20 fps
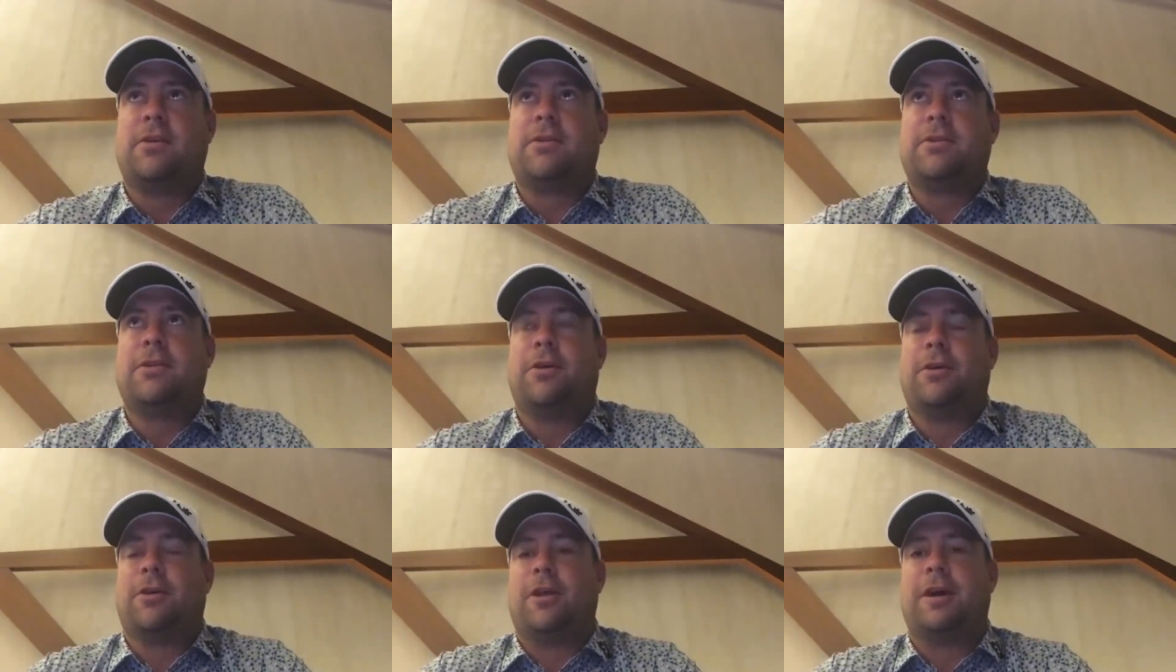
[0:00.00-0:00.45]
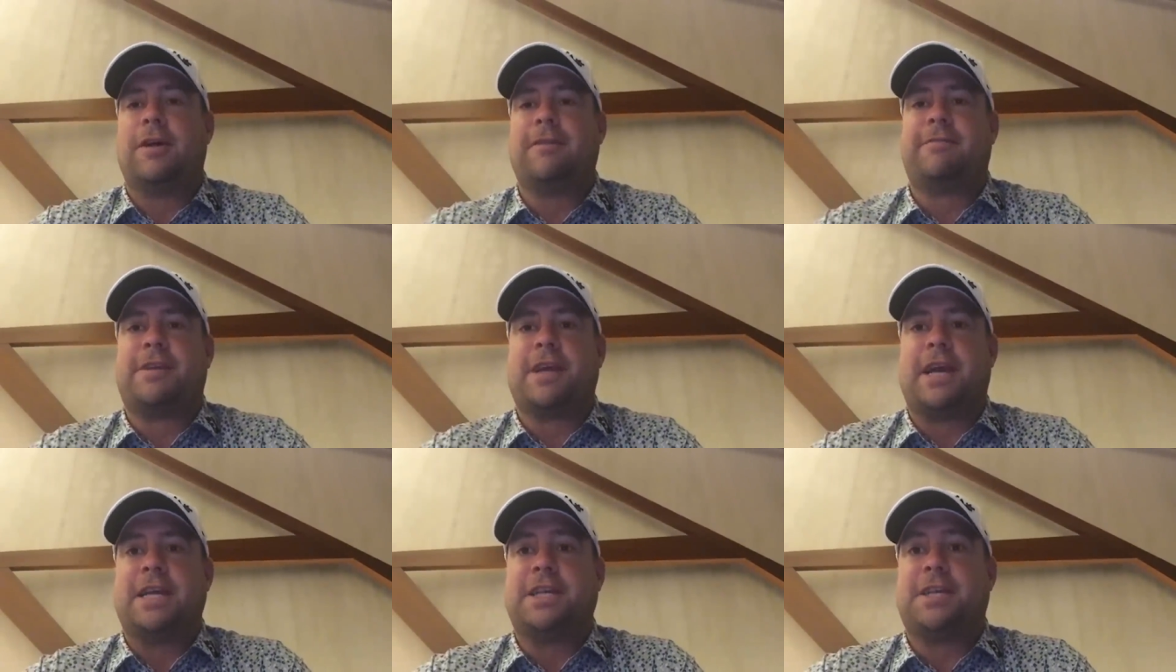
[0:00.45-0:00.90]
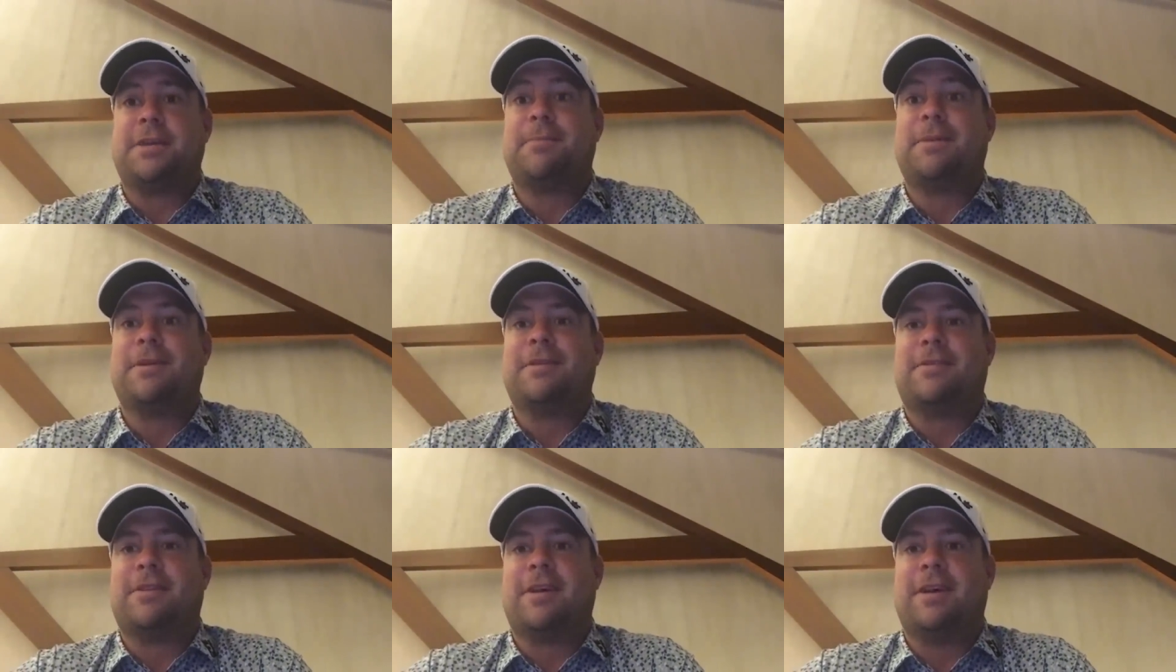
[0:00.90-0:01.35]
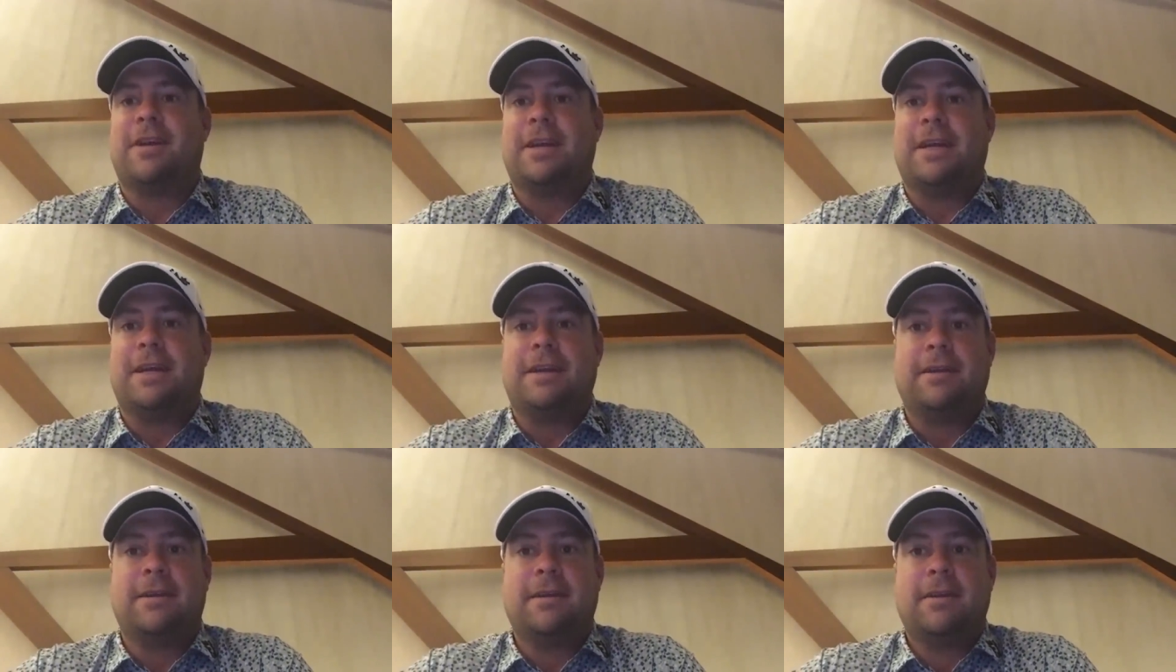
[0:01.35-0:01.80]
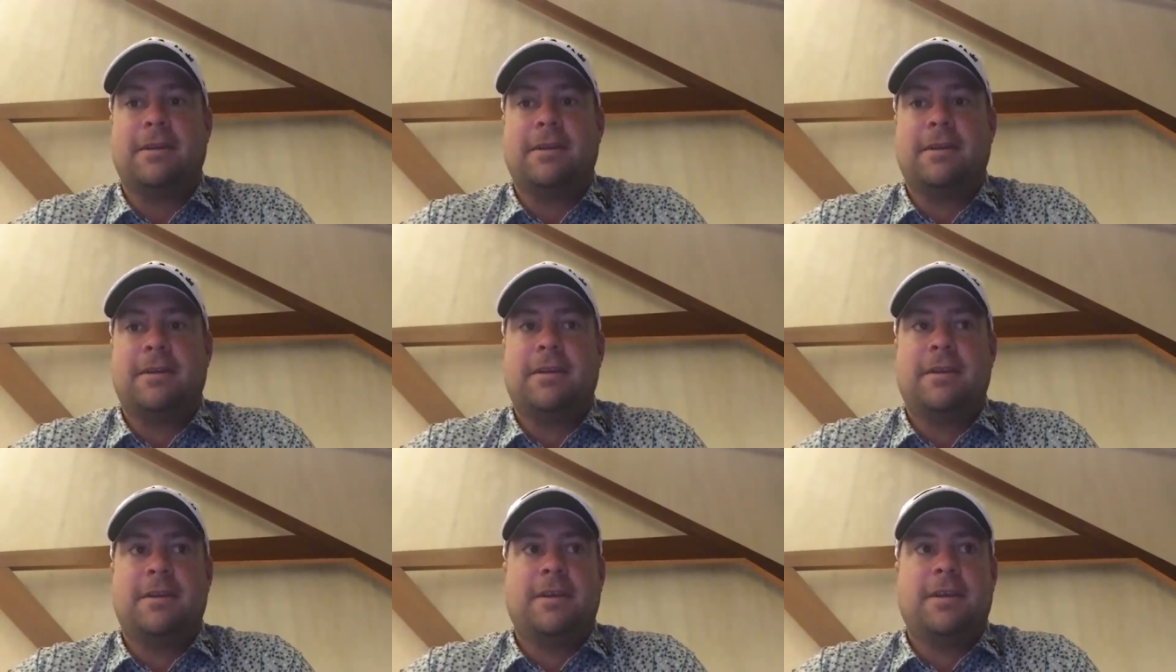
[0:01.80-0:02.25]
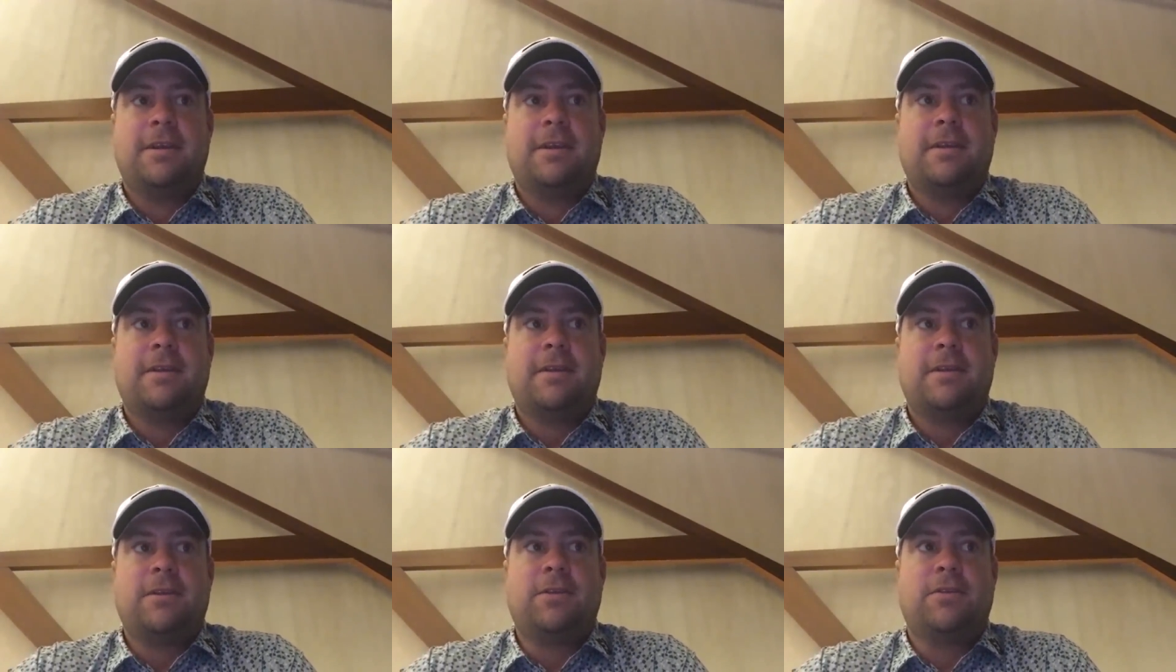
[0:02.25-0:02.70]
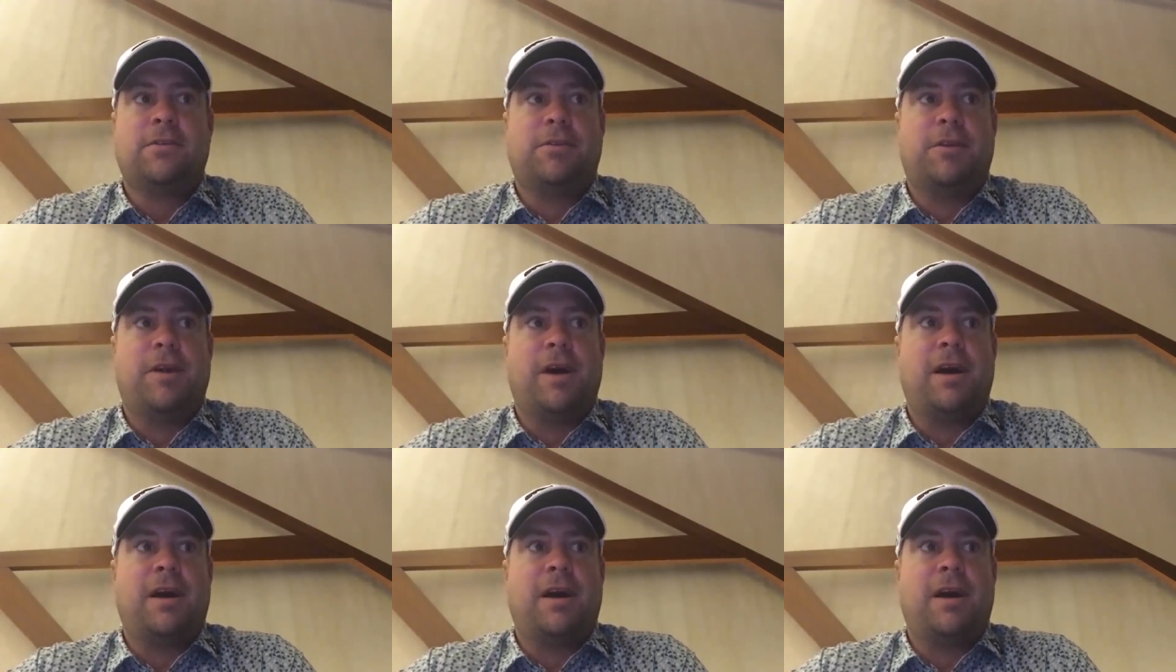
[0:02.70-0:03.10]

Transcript: not life-changing, but certainly you're